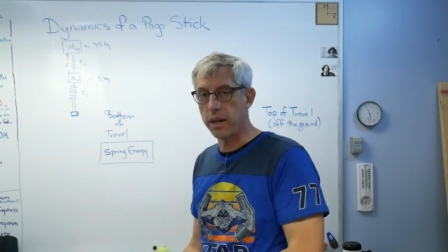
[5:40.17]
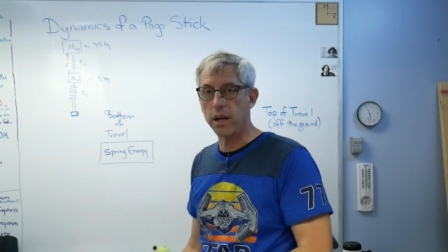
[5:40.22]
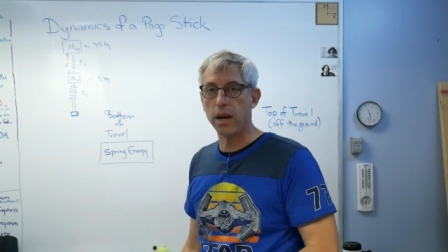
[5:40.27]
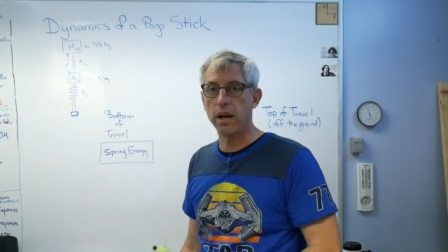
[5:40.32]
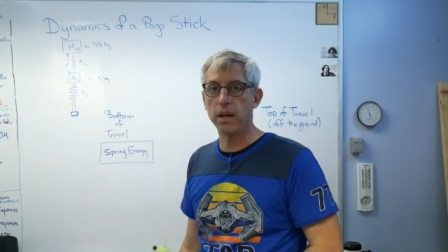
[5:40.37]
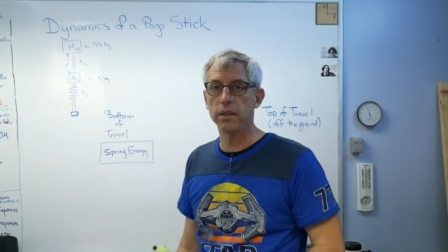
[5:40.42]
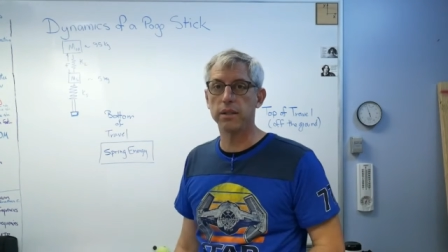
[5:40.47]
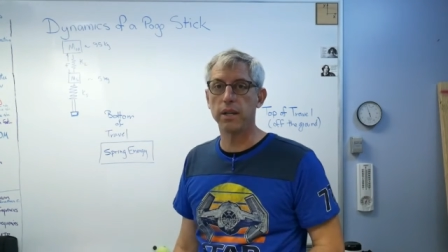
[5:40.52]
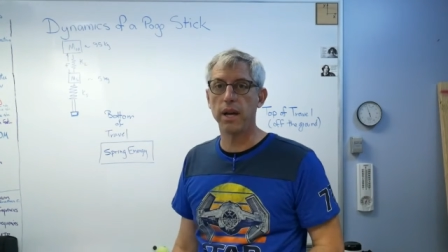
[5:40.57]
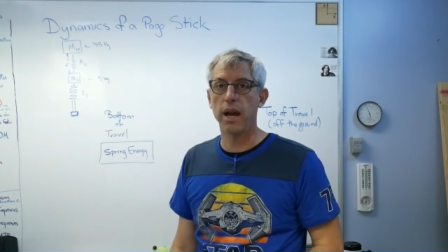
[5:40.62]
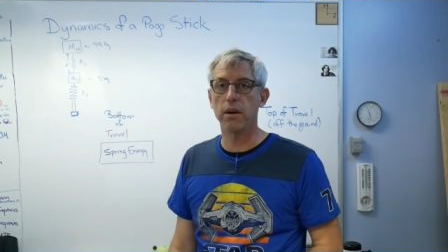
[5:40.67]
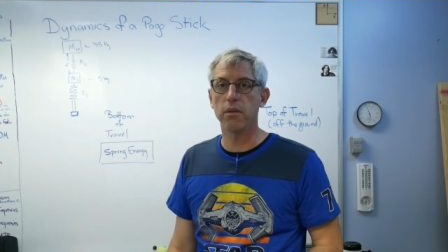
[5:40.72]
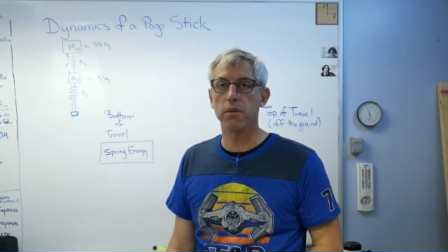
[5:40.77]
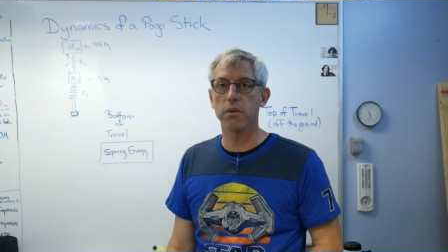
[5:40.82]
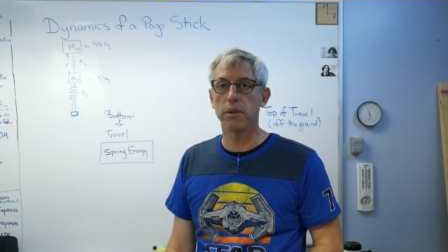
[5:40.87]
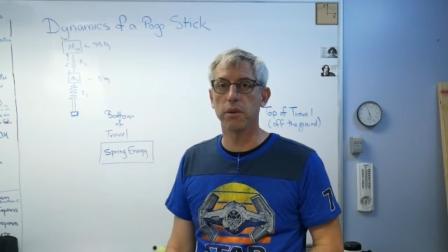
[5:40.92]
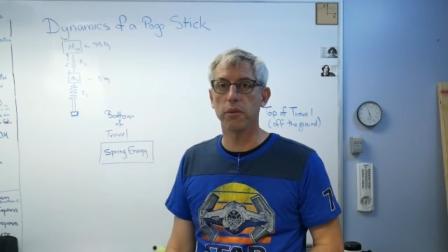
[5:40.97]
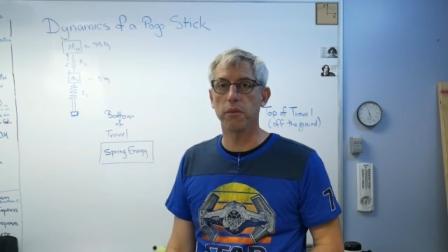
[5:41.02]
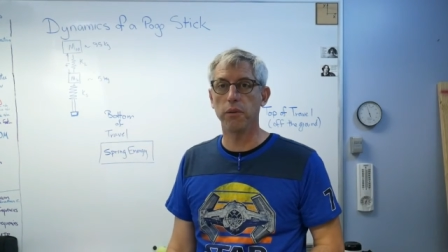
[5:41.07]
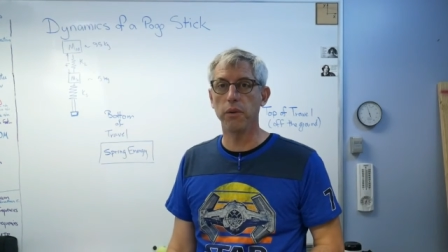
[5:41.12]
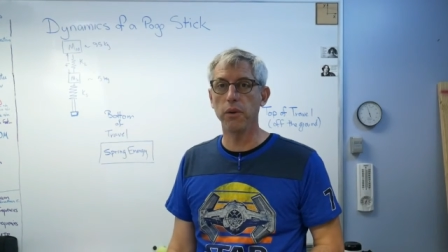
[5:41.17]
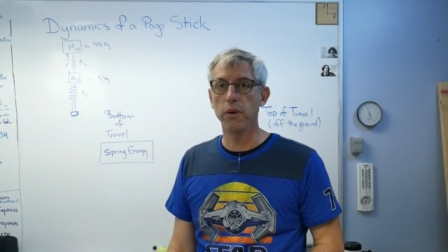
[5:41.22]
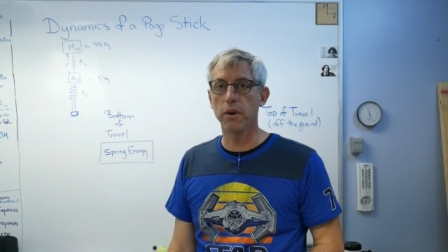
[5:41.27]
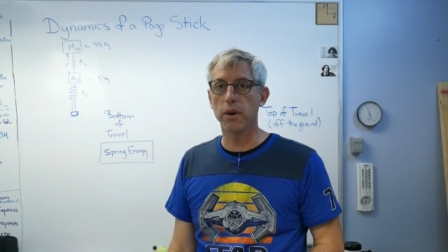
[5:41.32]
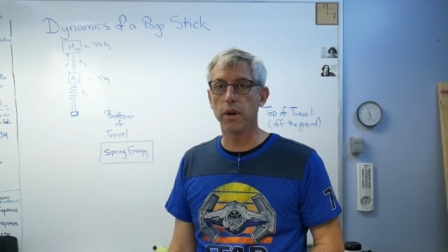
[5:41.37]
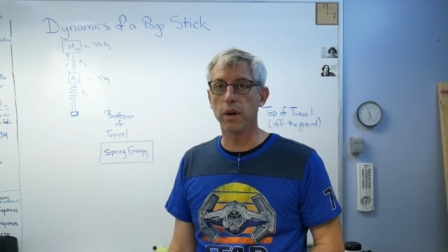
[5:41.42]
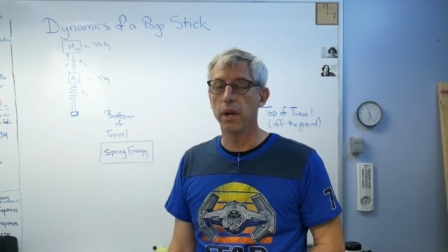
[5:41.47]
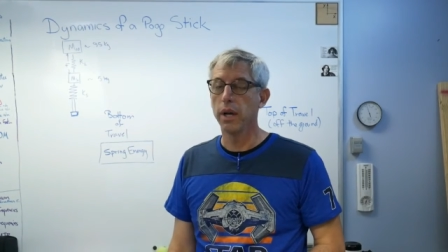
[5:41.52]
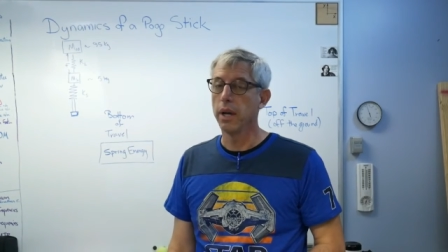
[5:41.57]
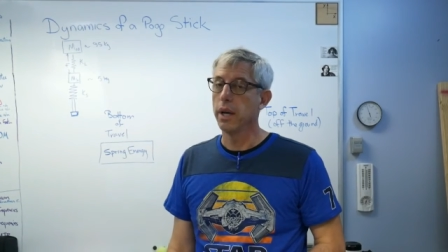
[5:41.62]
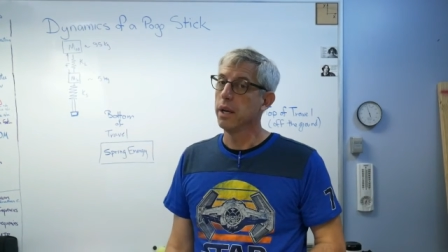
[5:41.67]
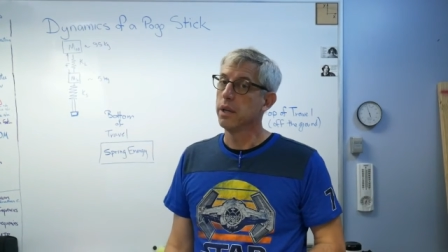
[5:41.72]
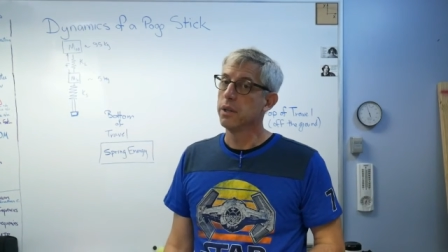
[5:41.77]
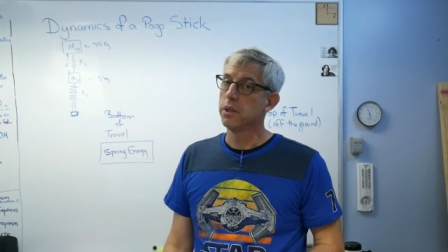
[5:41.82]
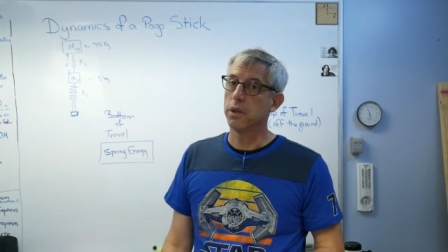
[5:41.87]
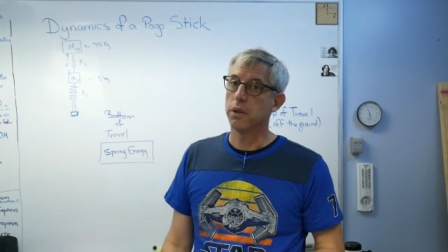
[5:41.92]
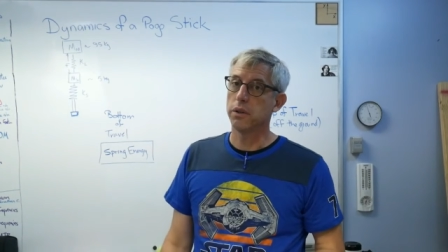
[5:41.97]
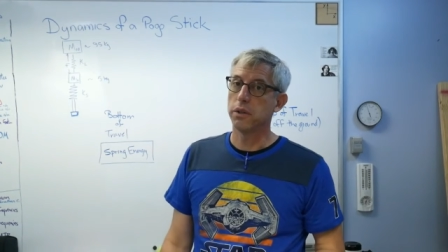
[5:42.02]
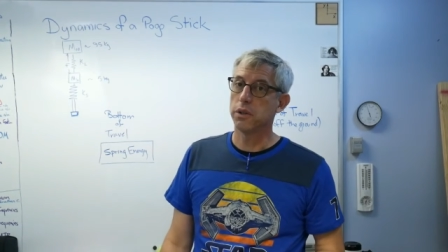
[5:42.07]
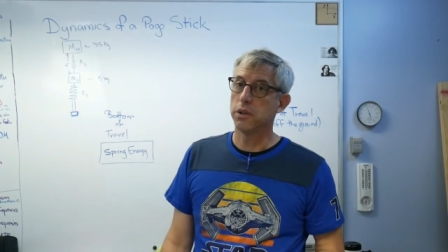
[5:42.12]
contact with the floor,
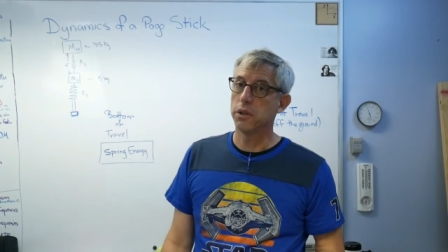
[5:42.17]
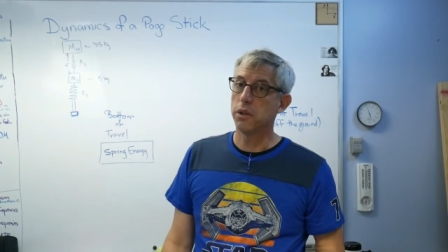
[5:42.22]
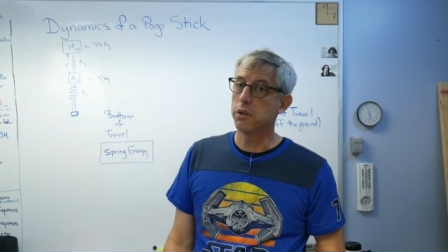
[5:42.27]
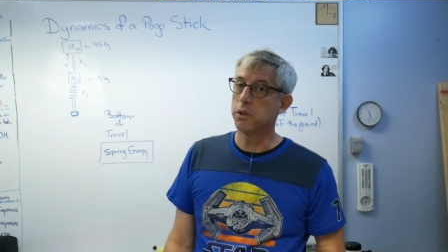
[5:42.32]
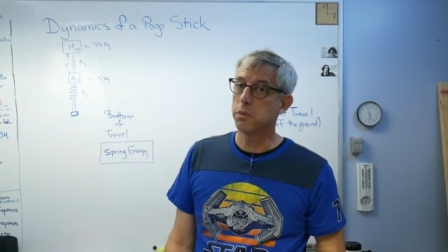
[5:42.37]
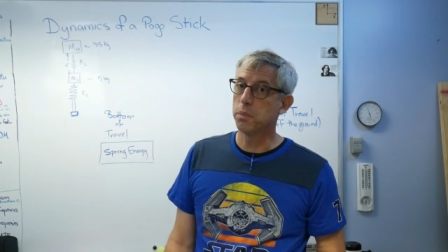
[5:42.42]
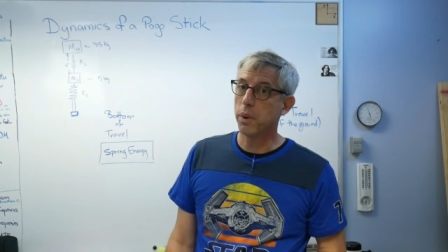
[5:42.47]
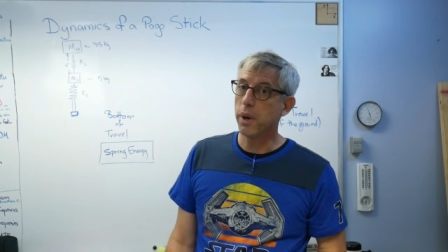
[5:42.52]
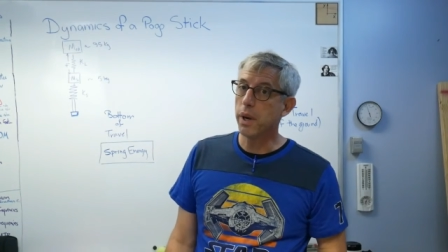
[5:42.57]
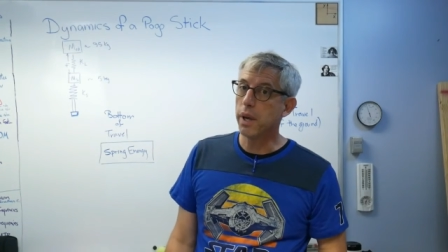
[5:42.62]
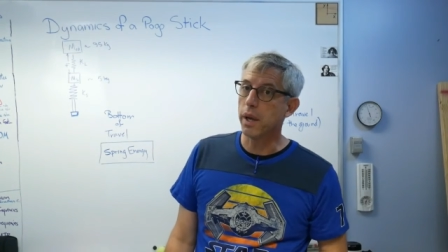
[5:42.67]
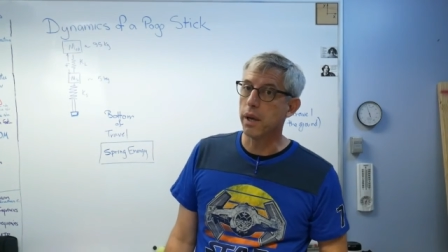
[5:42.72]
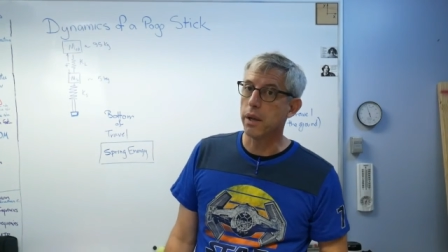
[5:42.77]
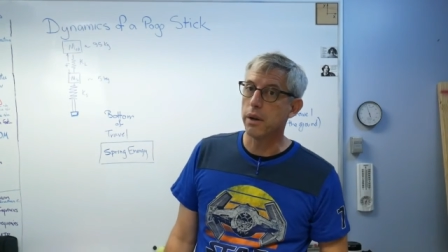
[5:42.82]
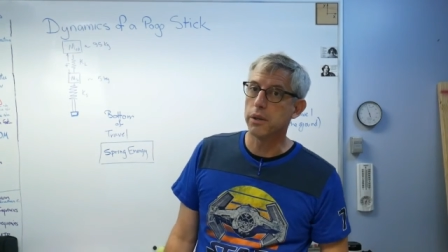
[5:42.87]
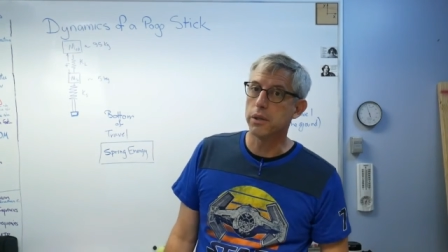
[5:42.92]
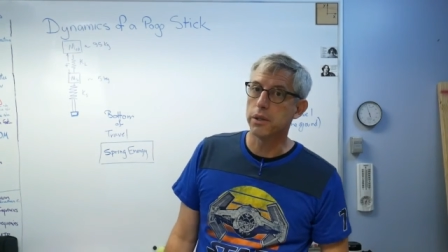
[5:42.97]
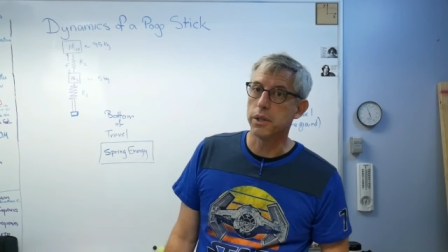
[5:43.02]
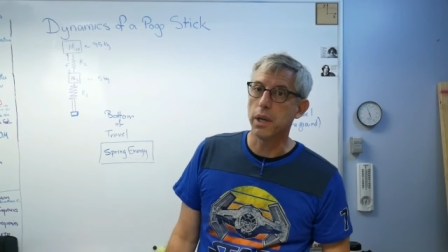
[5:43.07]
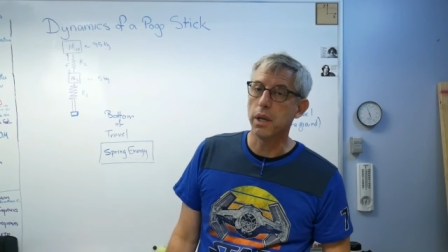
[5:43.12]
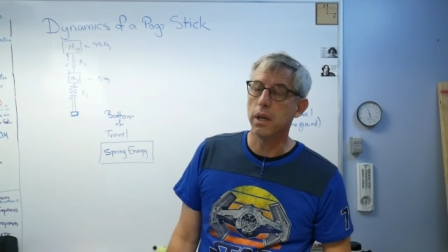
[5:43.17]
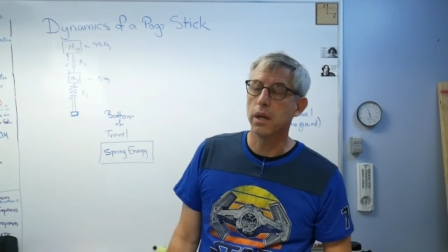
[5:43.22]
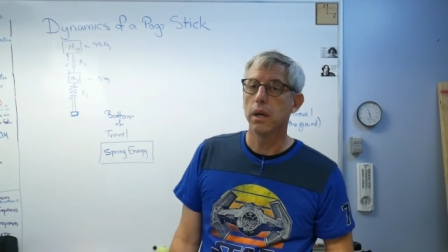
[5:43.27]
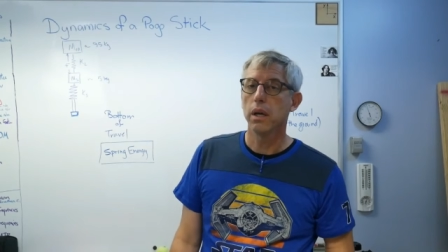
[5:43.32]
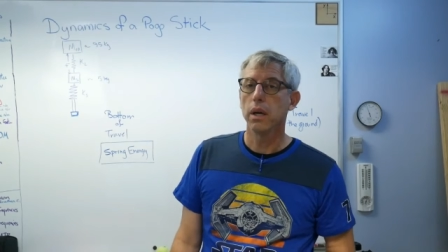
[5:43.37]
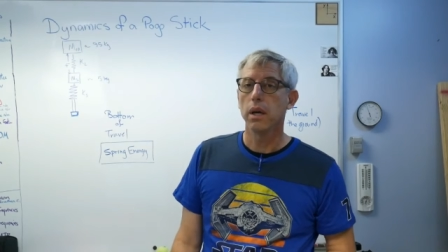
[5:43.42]
so there's no spring energy.